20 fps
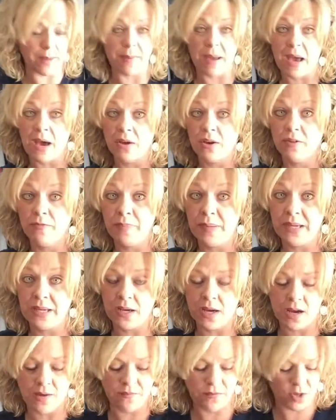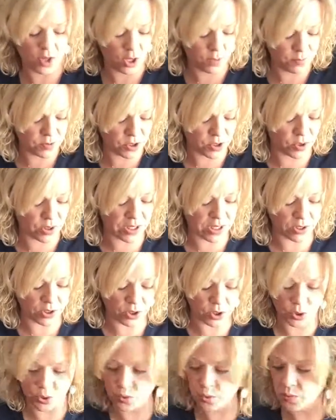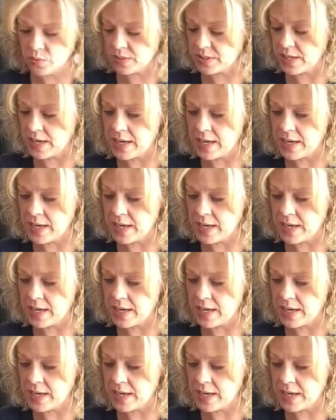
I'm out of pink envelopes, you can use,